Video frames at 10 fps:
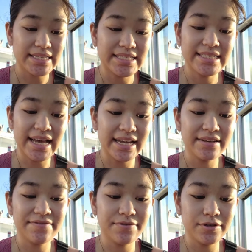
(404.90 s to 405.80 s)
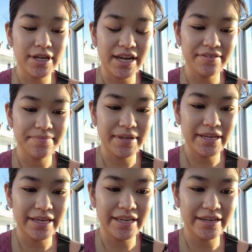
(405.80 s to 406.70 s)
second full day of
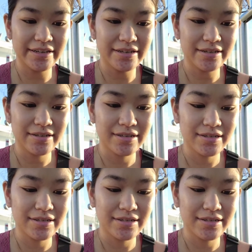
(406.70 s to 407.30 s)
being here.